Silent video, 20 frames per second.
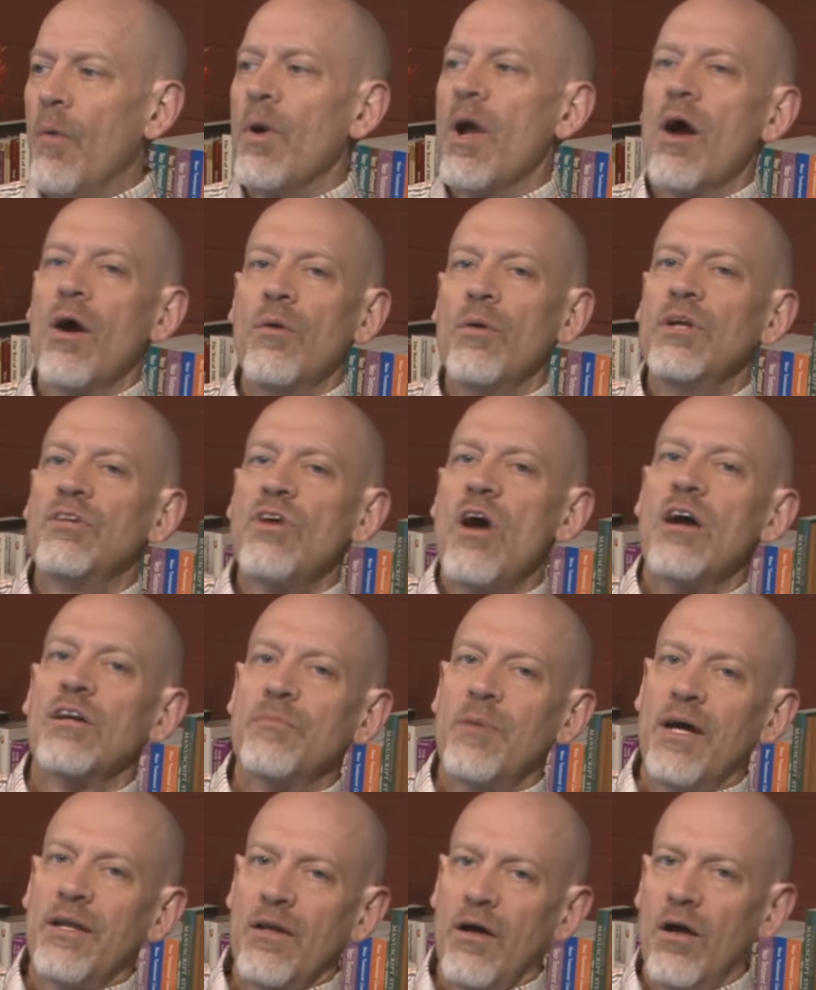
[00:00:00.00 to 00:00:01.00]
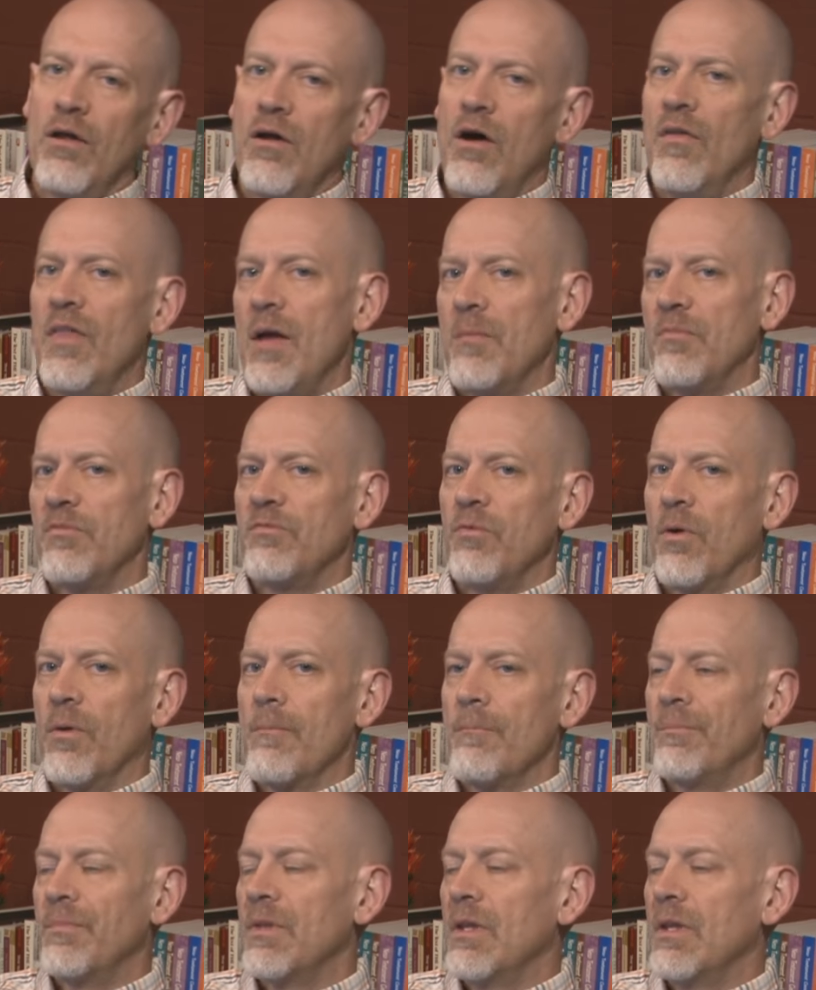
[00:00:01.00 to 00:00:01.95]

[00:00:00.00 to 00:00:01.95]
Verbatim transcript: we are we talked about all, all, that before.